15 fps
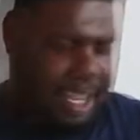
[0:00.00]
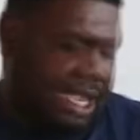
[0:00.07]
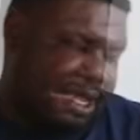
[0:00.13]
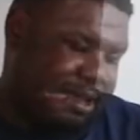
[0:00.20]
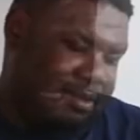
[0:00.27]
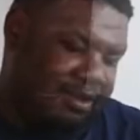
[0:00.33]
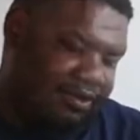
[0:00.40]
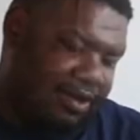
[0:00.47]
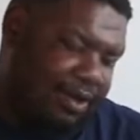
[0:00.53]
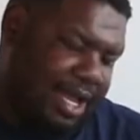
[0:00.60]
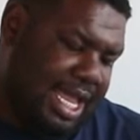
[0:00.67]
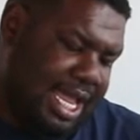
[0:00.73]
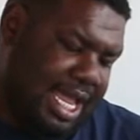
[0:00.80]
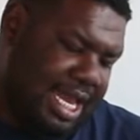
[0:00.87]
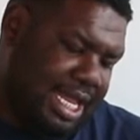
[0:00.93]
Um, if you
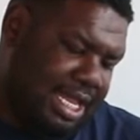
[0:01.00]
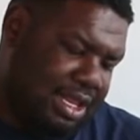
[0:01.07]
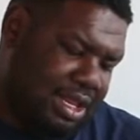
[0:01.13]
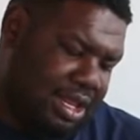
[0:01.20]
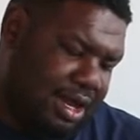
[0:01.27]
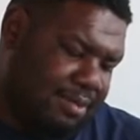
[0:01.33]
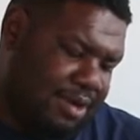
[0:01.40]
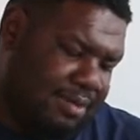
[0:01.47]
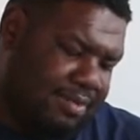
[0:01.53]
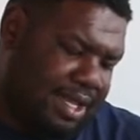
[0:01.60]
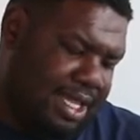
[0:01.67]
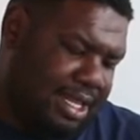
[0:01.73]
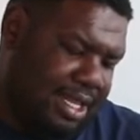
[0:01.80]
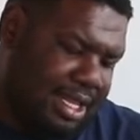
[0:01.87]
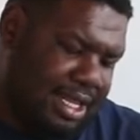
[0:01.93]
get any stubborn
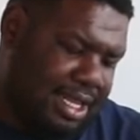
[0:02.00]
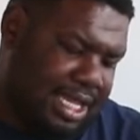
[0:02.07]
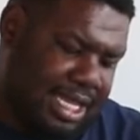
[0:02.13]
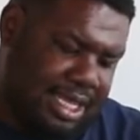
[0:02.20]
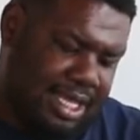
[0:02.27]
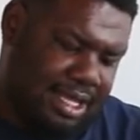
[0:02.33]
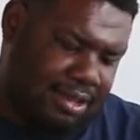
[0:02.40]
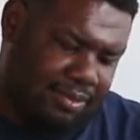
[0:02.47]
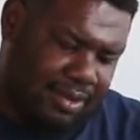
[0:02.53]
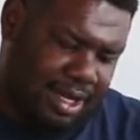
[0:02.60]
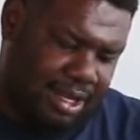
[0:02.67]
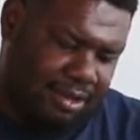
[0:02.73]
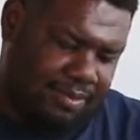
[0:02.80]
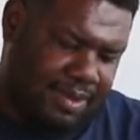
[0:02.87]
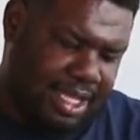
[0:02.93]
pieces, like this one
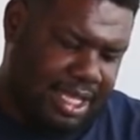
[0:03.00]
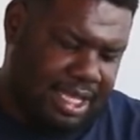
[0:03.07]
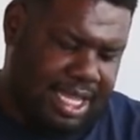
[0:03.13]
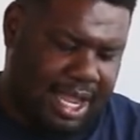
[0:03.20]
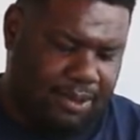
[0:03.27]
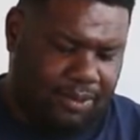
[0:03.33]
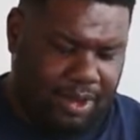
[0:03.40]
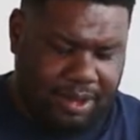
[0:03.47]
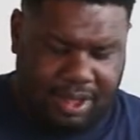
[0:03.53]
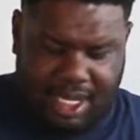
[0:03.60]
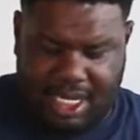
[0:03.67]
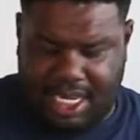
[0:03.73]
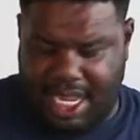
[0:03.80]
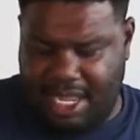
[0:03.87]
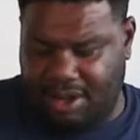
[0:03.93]
little piece that won't
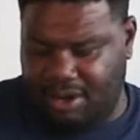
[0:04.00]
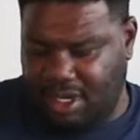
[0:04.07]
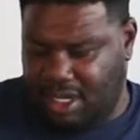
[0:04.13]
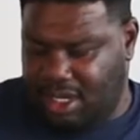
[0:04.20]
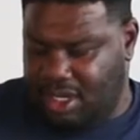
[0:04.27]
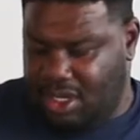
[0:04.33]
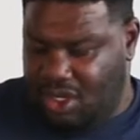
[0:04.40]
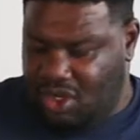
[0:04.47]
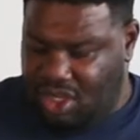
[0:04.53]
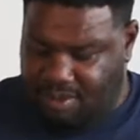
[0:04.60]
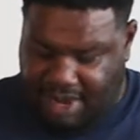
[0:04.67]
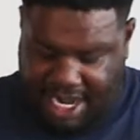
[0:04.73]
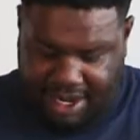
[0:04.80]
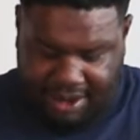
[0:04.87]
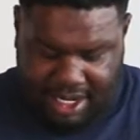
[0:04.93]
stick down, you
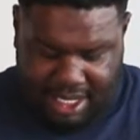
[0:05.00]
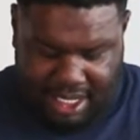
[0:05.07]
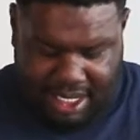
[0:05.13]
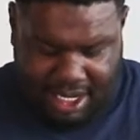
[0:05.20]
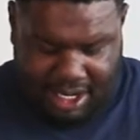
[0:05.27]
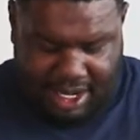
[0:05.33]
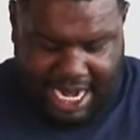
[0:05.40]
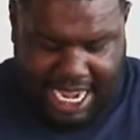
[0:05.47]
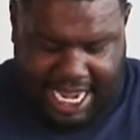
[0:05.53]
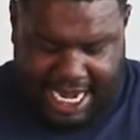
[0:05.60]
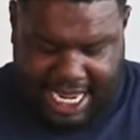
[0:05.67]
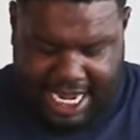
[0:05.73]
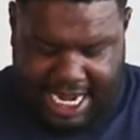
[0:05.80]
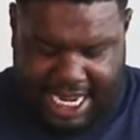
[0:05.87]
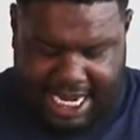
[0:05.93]
might consider
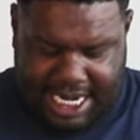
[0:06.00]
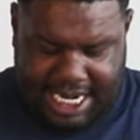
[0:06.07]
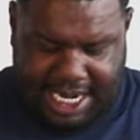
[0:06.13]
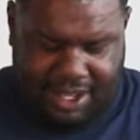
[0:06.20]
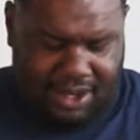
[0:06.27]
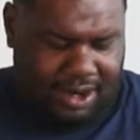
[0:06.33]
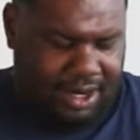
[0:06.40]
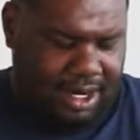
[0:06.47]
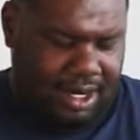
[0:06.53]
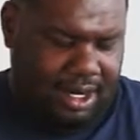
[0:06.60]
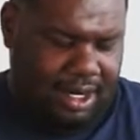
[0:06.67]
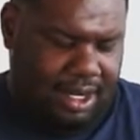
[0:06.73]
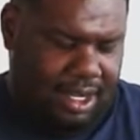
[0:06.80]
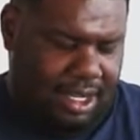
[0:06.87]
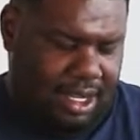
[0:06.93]
adding
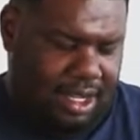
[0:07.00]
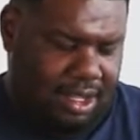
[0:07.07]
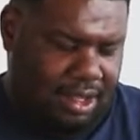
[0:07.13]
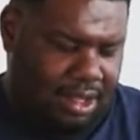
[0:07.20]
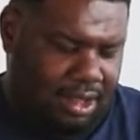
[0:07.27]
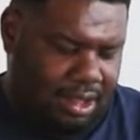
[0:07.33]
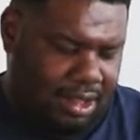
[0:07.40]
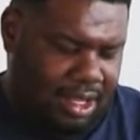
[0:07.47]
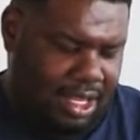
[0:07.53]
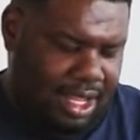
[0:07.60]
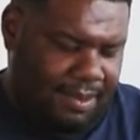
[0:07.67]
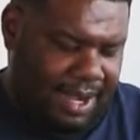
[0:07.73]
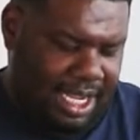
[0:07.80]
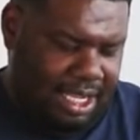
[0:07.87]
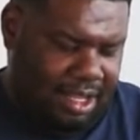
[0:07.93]
another
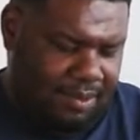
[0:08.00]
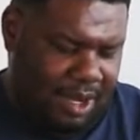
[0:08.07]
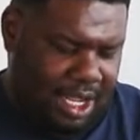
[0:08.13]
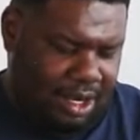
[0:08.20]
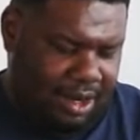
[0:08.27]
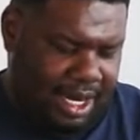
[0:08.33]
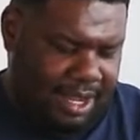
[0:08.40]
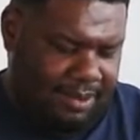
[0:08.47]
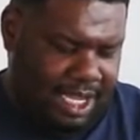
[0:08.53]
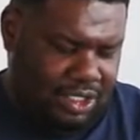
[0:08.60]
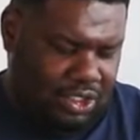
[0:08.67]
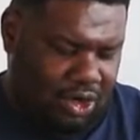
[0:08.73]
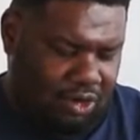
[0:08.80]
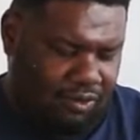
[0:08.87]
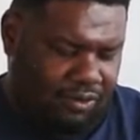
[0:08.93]
semi-smaller
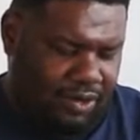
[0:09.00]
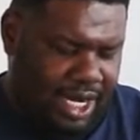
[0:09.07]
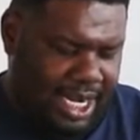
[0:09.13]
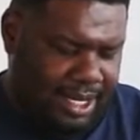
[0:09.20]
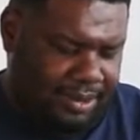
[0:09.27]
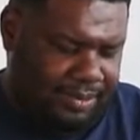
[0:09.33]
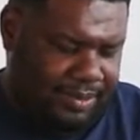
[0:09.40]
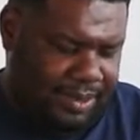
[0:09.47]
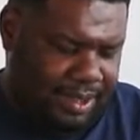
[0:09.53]
image over it